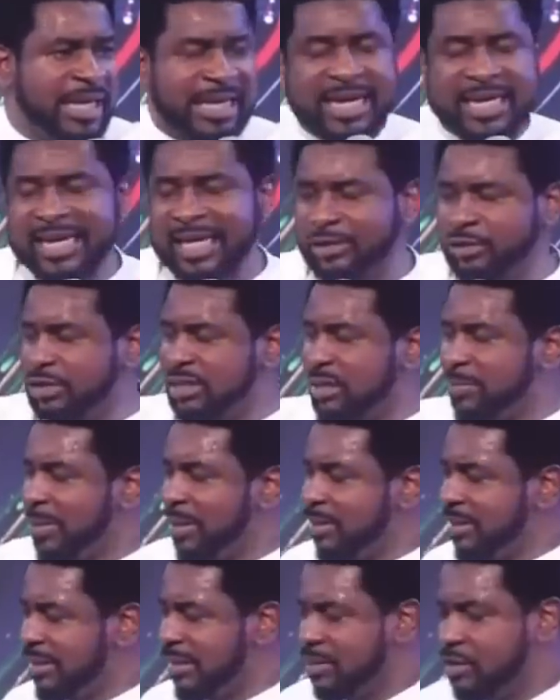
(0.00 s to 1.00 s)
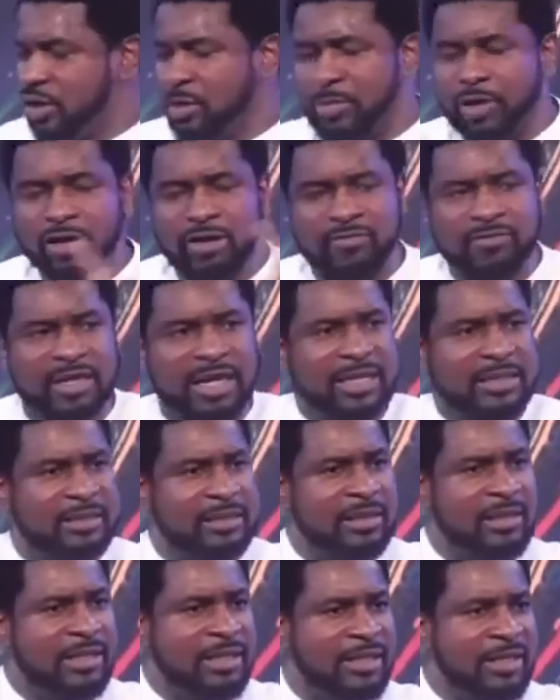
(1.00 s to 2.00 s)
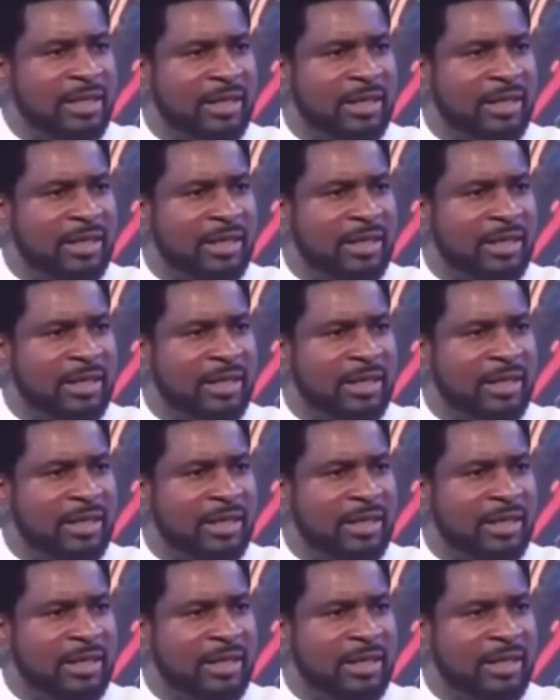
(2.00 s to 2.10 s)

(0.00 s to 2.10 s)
Again, I talked about this in Common Love Lies.